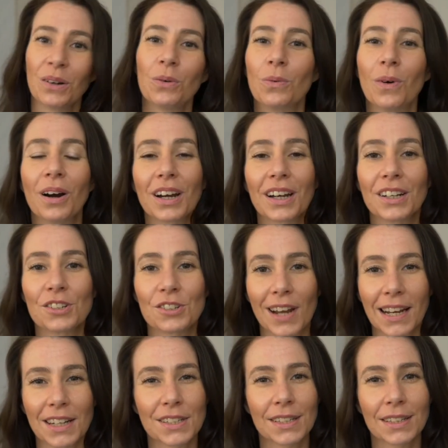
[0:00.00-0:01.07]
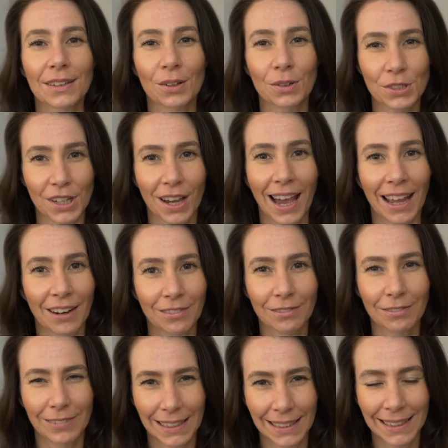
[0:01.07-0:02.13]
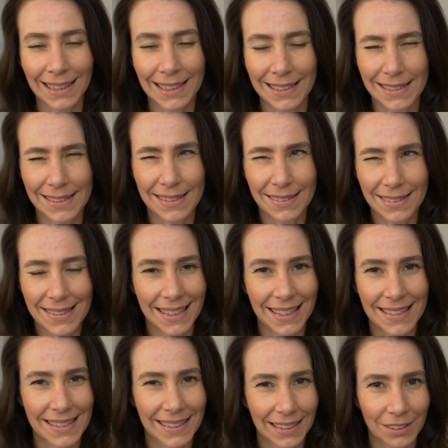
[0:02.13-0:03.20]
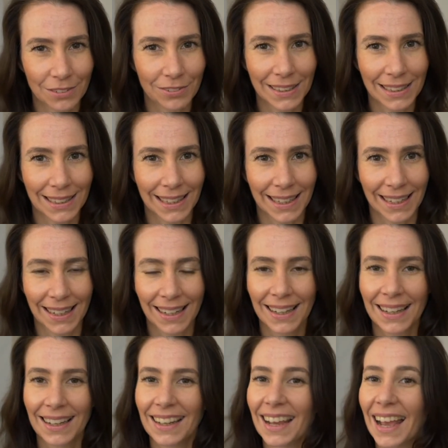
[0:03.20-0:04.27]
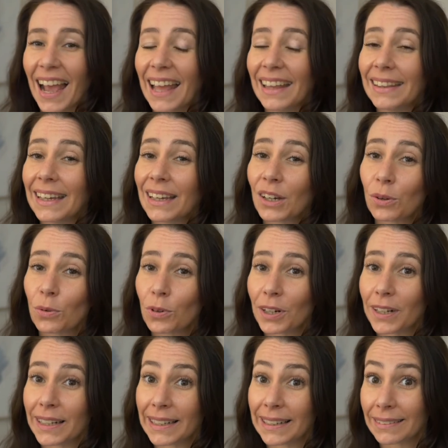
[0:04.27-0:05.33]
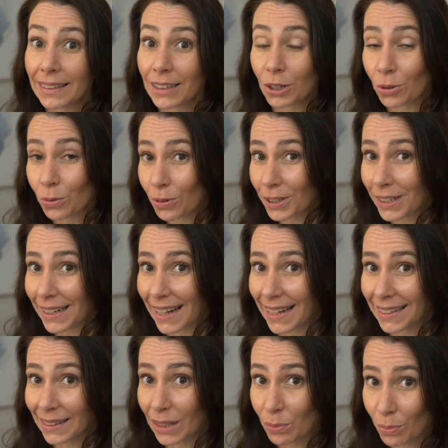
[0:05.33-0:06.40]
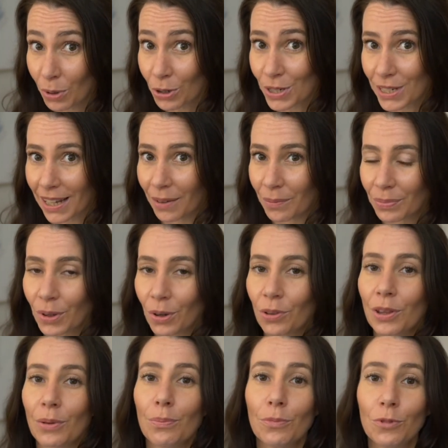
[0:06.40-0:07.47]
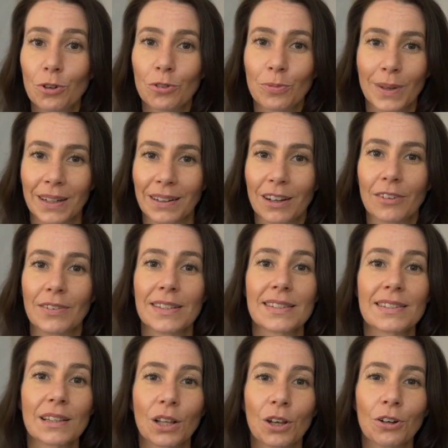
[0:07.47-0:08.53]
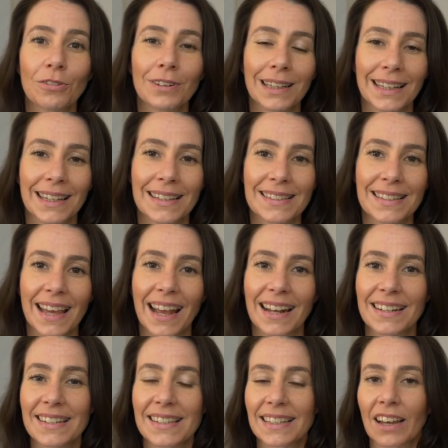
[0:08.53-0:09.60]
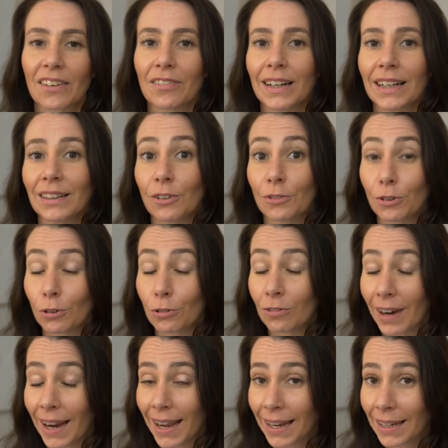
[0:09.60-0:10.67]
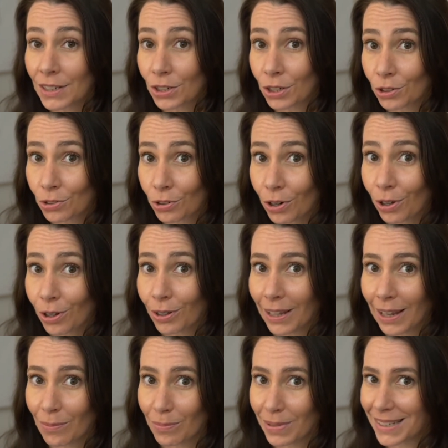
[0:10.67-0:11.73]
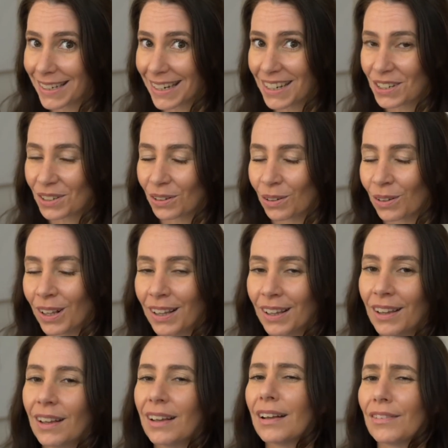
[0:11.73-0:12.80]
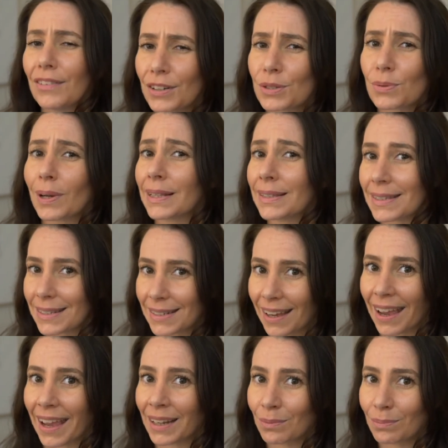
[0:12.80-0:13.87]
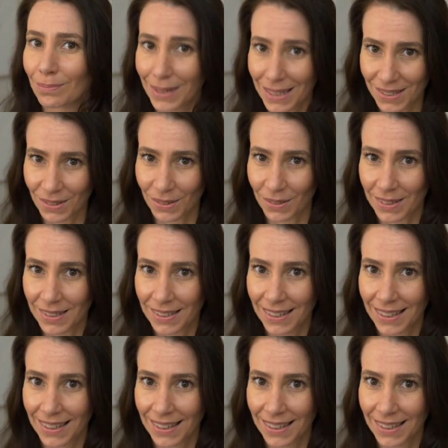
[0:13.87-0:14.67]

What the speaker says: what contraction or tight really is, sensing and feeling, and then coordinating the motor or the movement of a slow release and discovering the full range, control, and potential of those once tight muscles.